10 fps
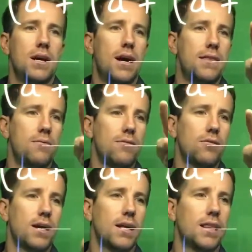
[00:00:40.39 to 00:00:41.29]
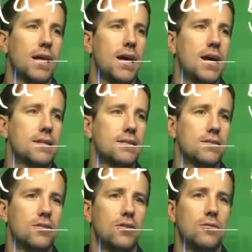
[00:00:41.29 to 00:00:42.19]
and then we've got our
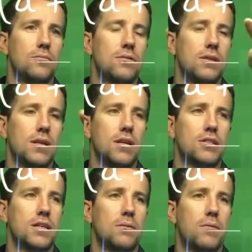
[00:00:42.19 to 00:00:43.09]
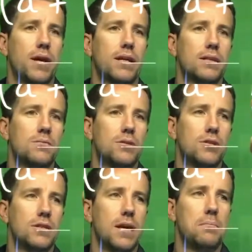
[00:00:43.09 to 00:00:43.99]
last terms in each set of brackets, which
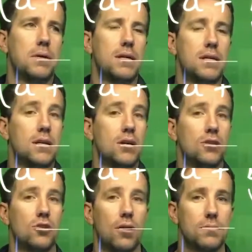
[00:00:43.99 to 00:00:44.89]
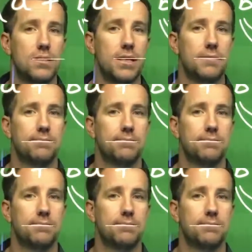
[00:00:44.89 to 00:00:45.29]
is our B times D.